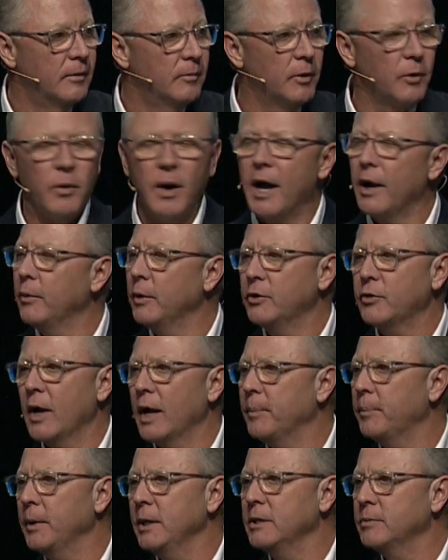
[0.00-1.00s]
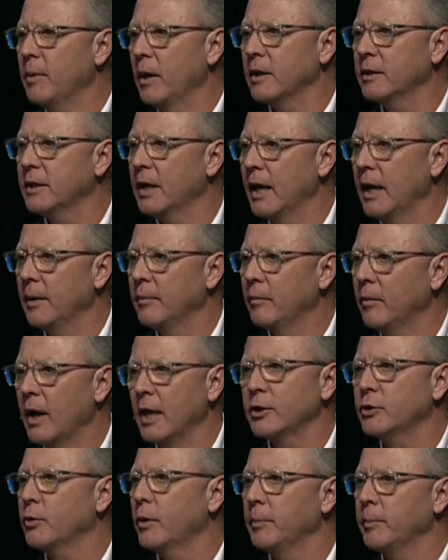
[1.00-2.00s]
But why do we try to please them all the time?
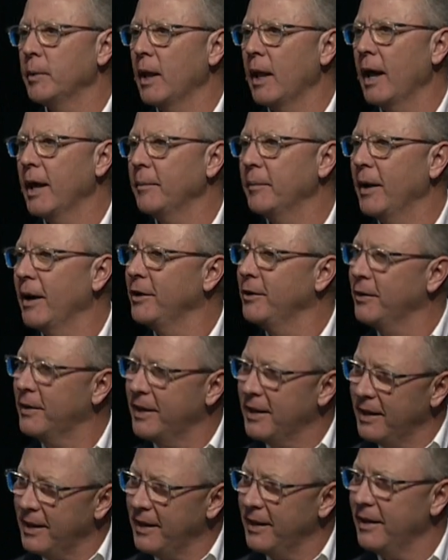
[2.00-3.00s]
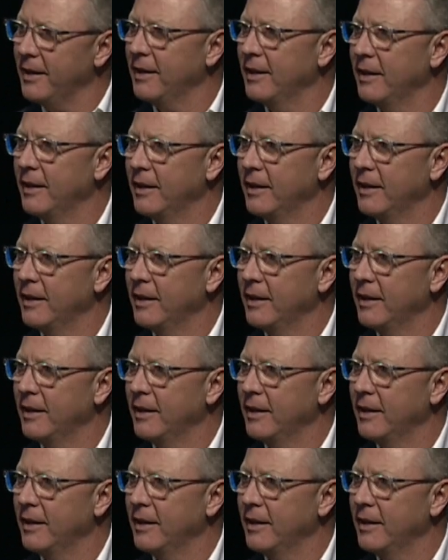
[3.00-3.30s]
Well, I just want them to like me. Are you kidding?